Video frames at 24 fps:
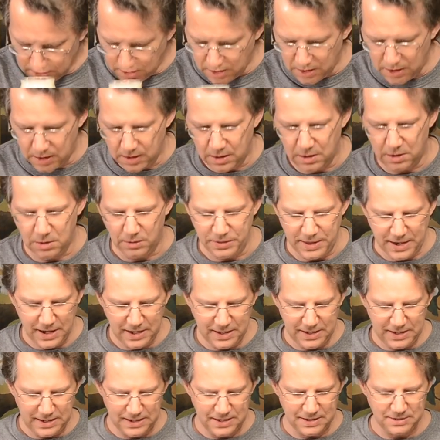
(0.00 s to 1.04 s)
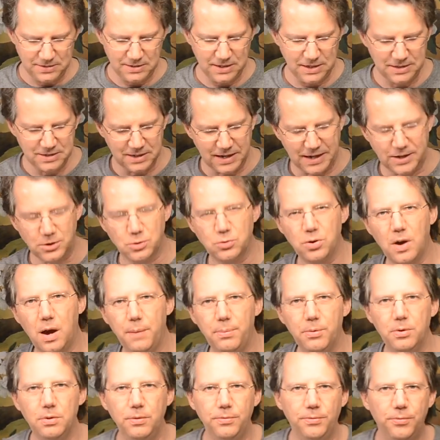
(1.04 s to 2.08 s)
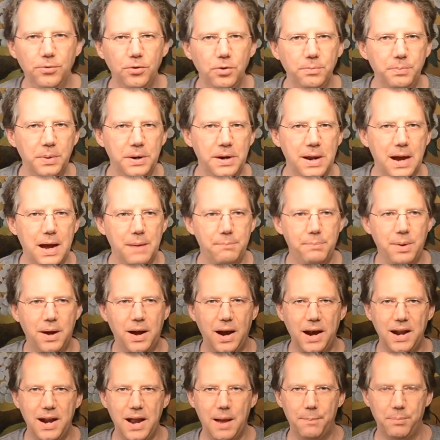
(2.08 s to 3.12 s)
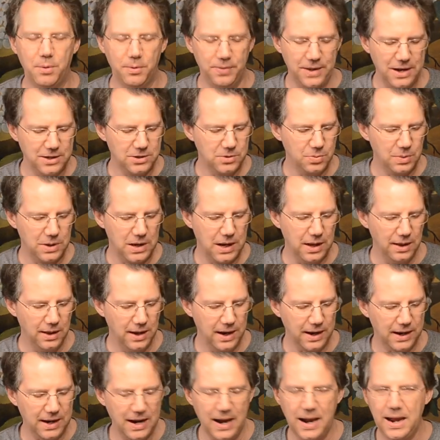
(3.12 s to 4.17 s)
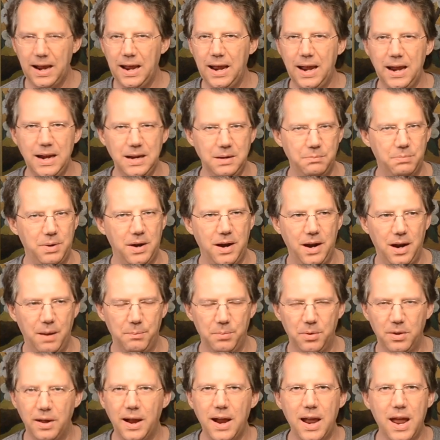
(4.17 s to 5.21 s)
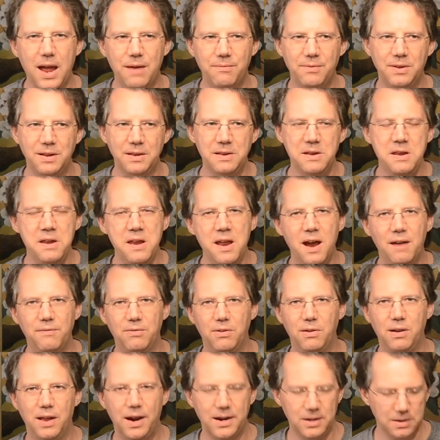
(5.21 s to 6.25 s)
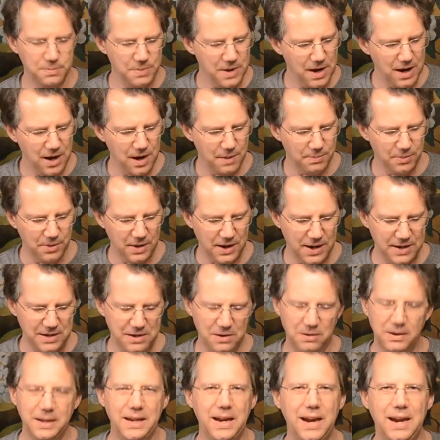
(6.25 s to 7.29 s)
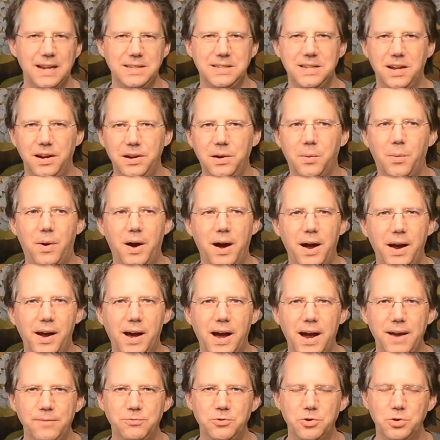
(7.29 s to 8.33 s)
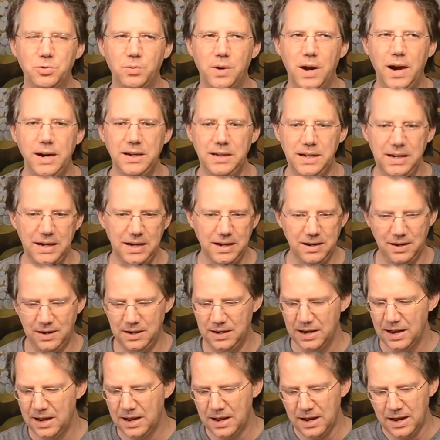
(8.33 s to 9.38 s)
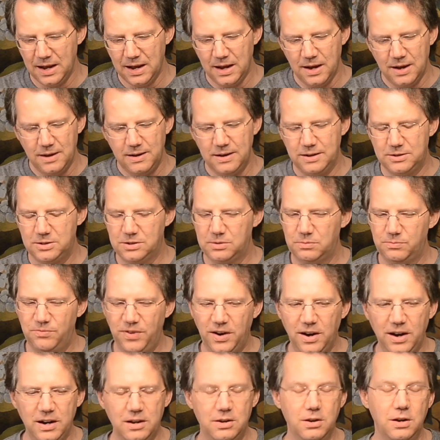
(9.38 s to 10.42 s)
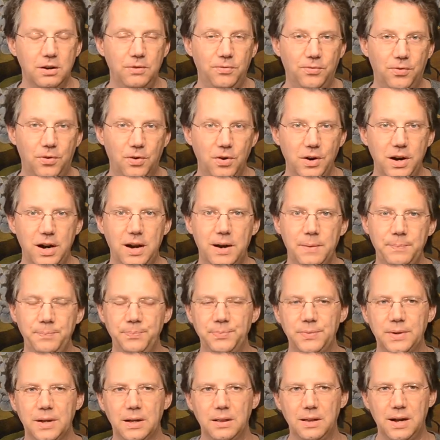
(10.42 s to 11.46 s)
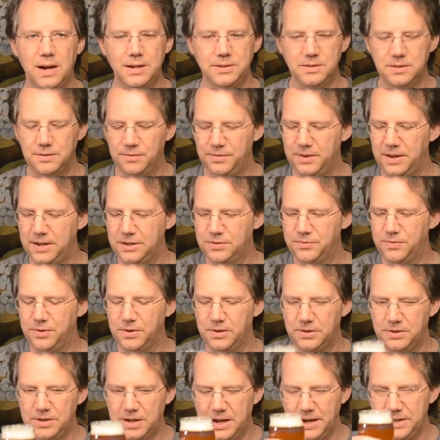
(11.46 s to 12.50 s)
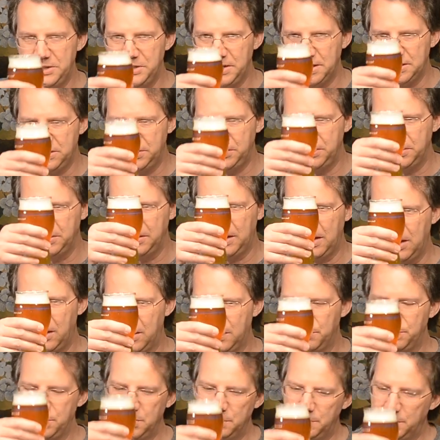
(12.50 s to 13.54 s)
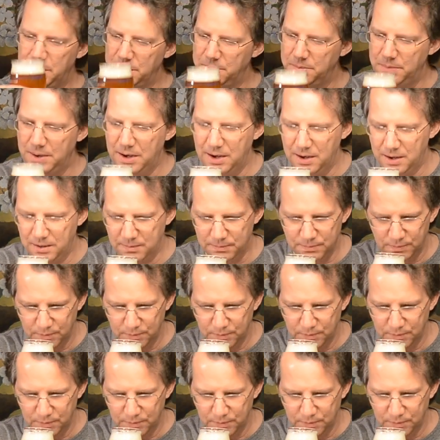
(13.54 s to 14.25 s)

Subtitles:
Oh, that is, it's like tropical fruit, but not pineapple. That's what I like. I hate pineapple. I haven't never liked pineapple. I can't tell you why. I've tried to eat it. It's very good for you. Lots of things for digestion help, but man.